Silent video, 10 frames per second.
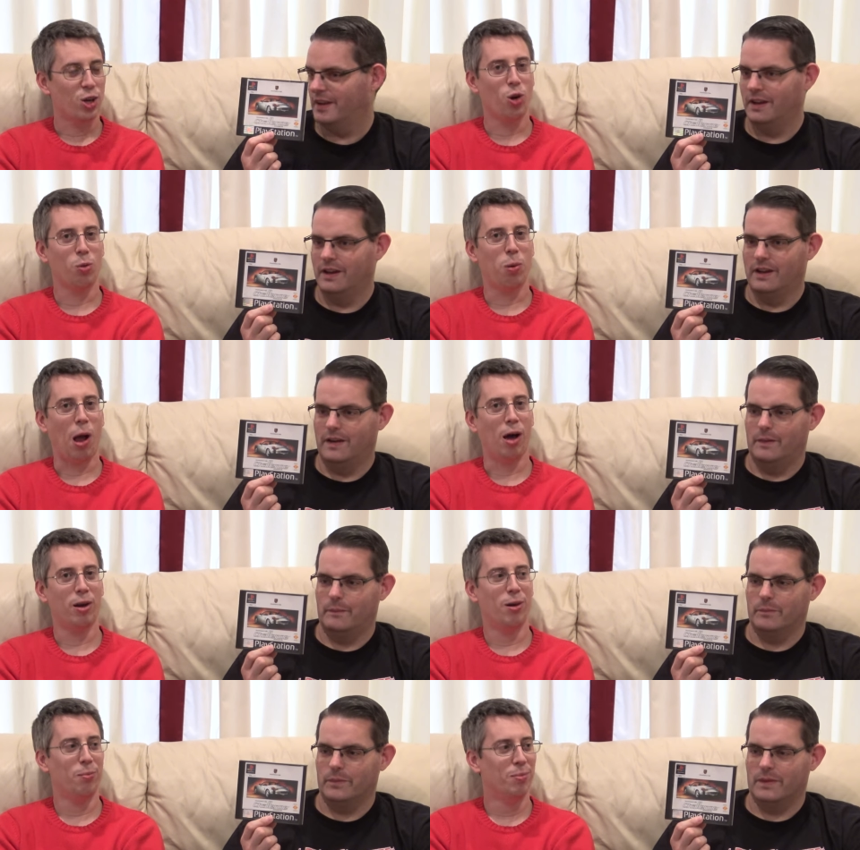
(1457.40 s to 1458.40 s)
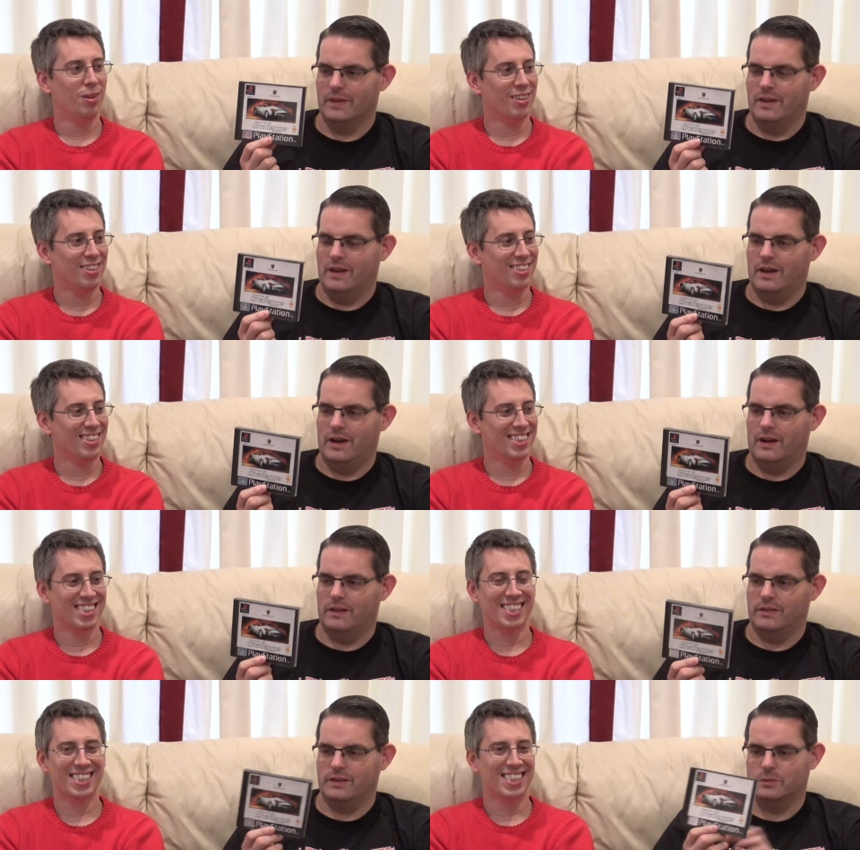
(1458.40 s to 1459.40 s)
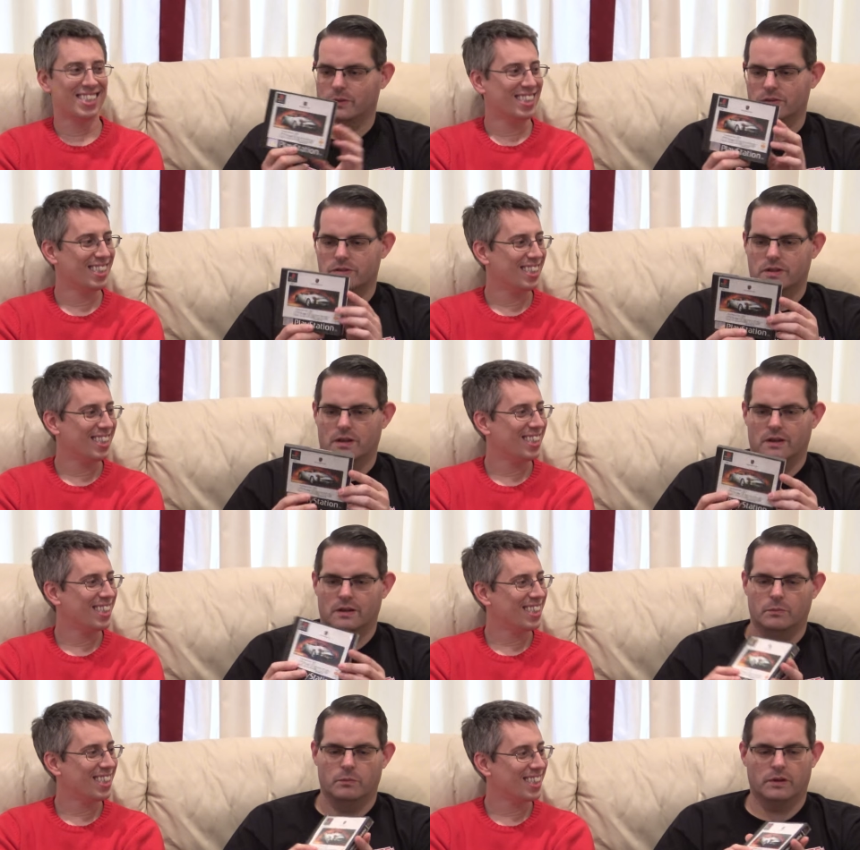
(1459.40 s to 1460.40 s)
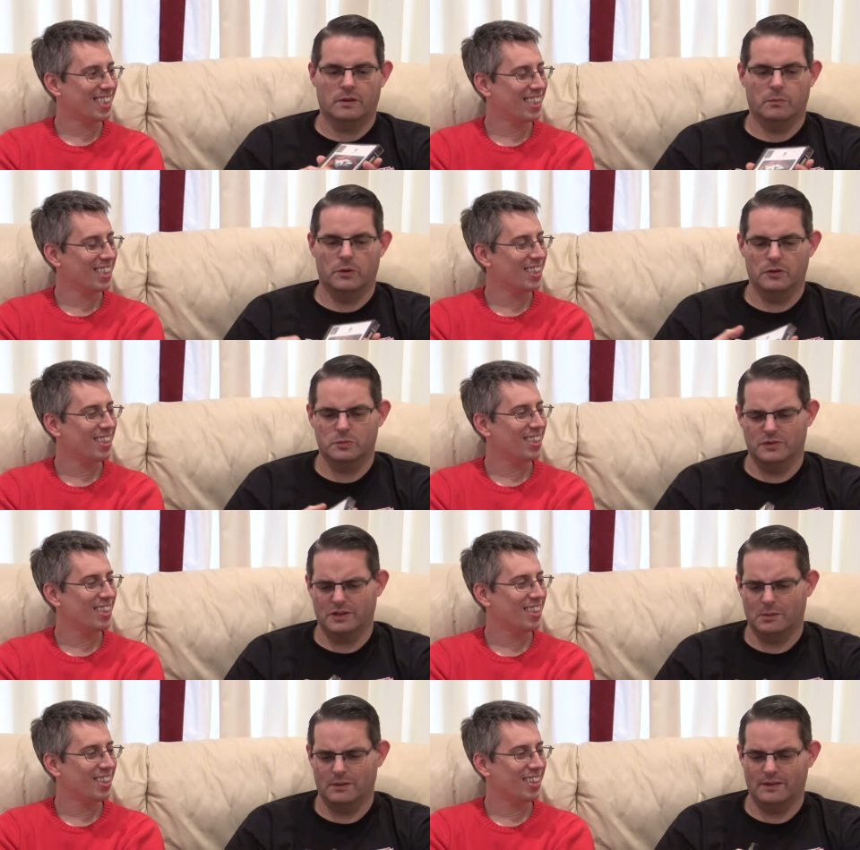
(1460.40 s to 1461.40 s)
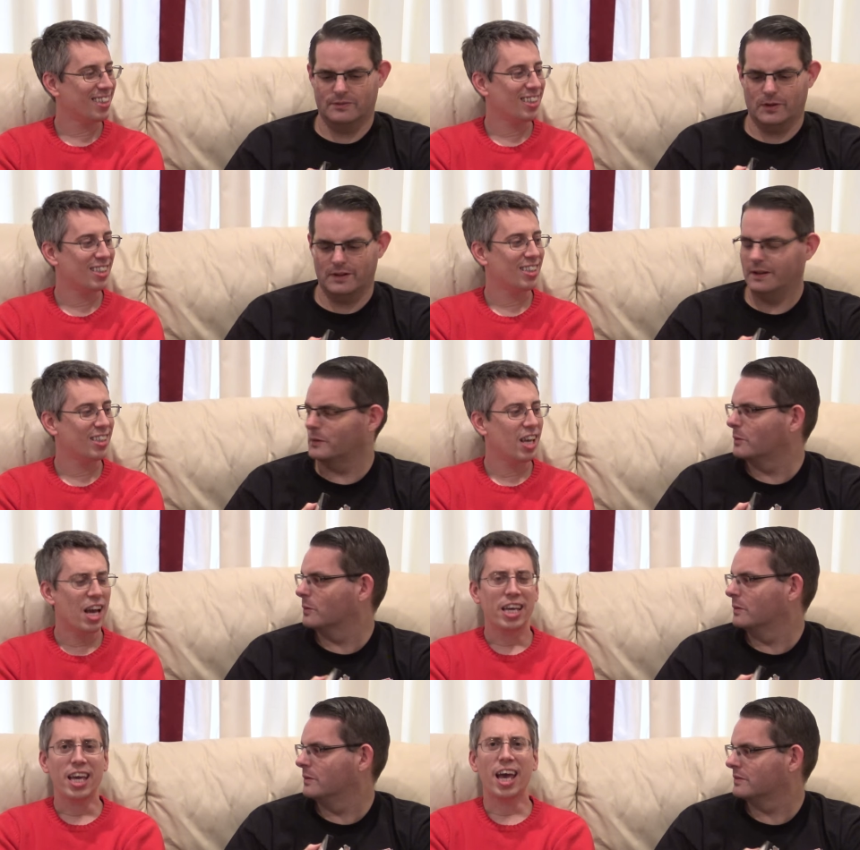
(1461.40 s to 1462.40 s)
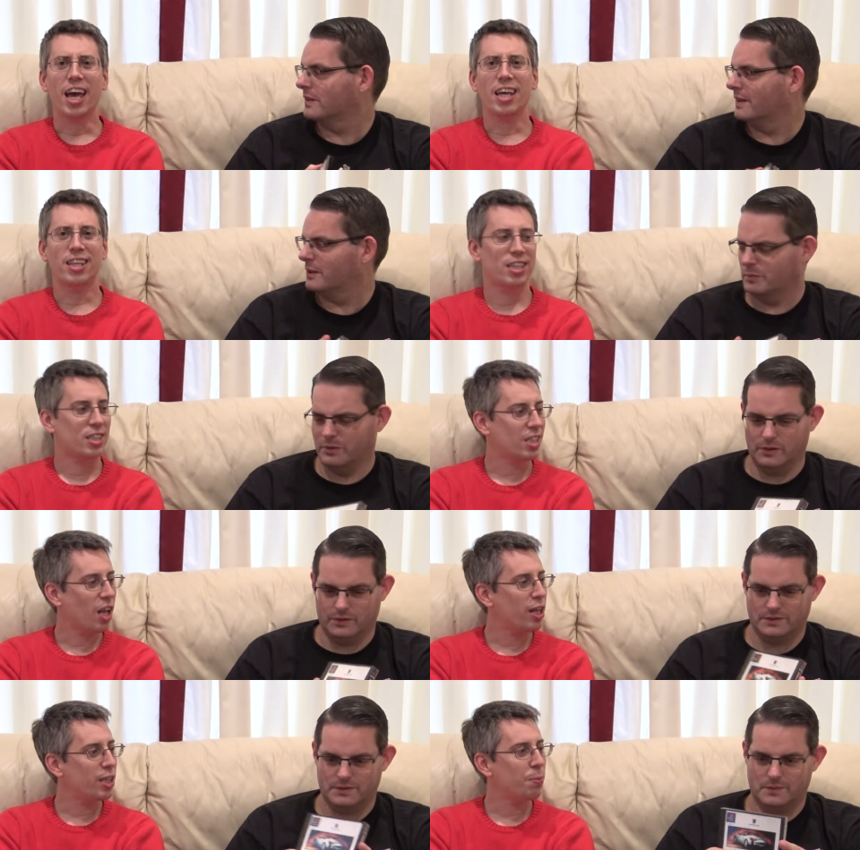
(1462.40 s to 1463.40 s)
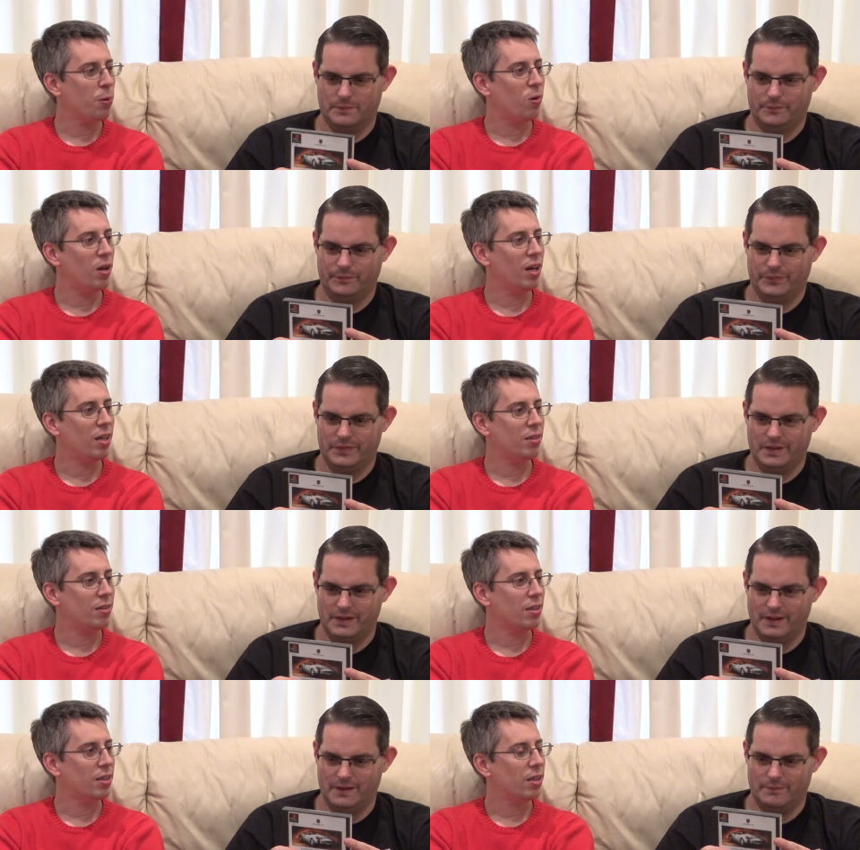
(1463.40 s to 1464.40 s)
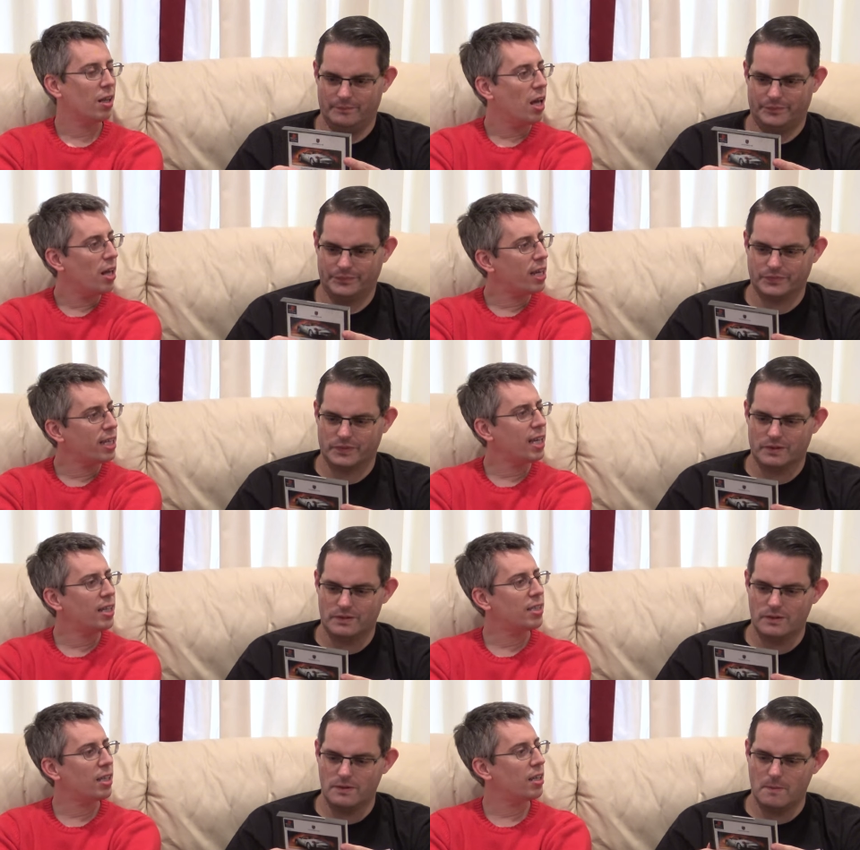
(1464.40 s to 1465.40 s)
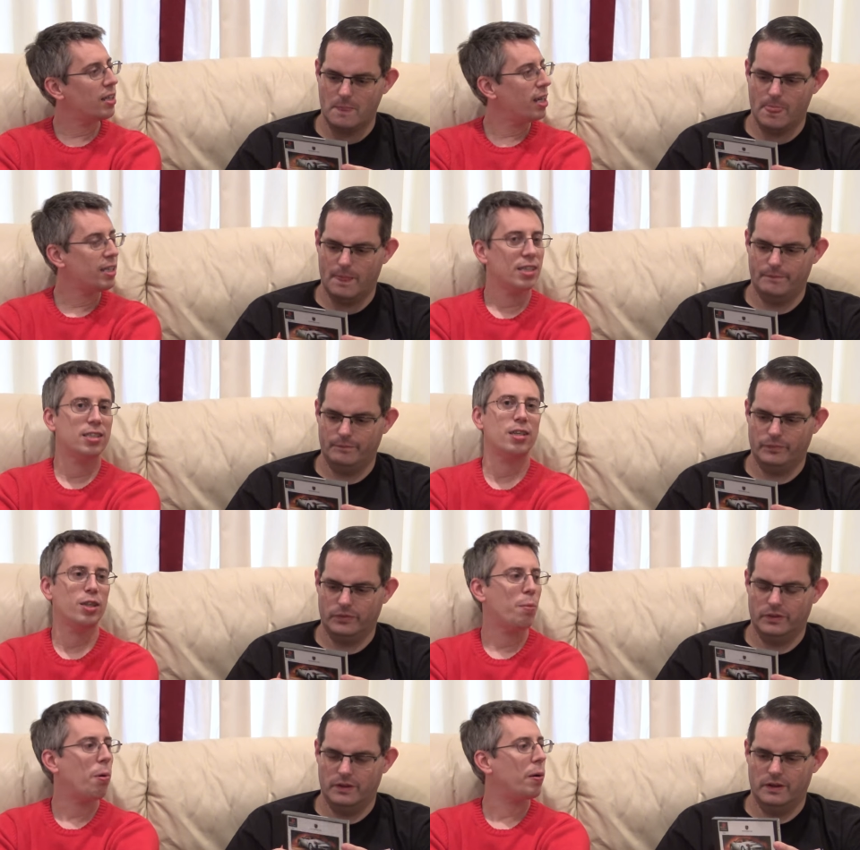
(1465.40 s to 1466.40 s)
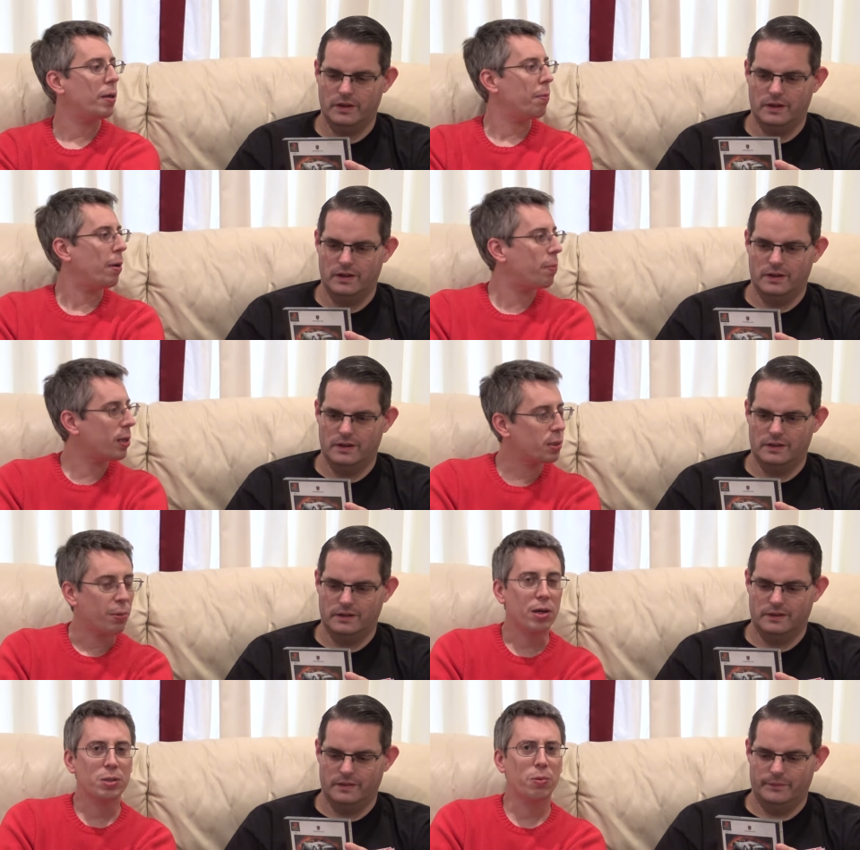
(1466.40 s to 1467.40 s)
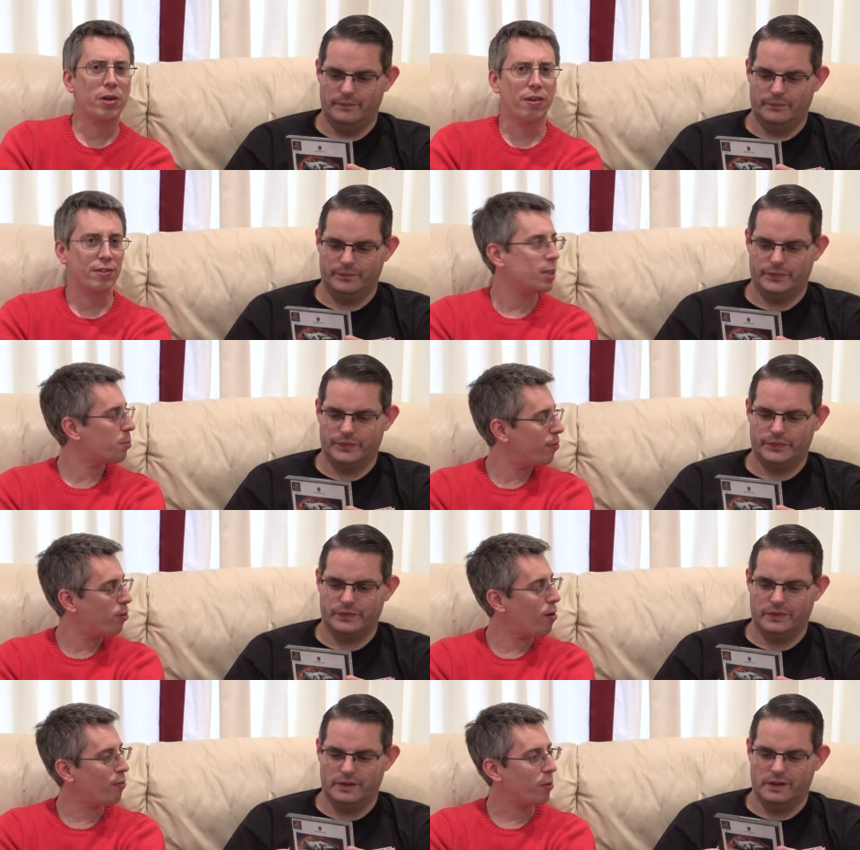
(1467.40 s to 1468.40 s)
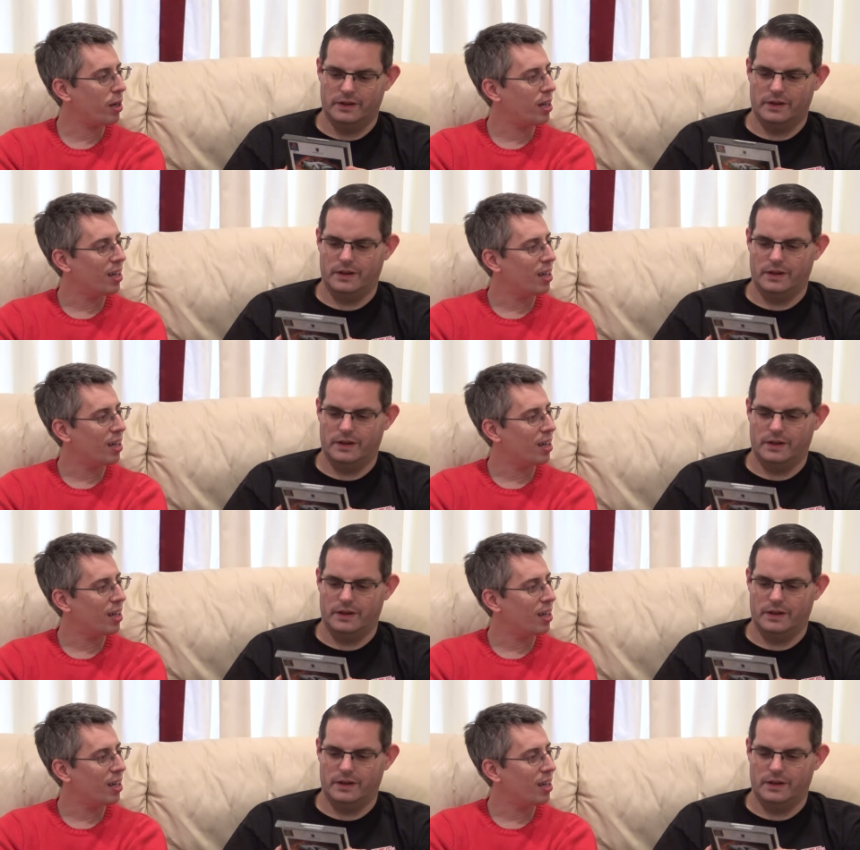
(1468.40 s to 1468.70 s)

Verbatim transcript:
Speaker 1: non-platinum. Um, this one's uh, one of those ones that come in this funny little, yeah, sort of little
Speaker 2: slightly smaller. Yeah, they tend to they tend to they're probably made by someone else. We covered this before, haven't we?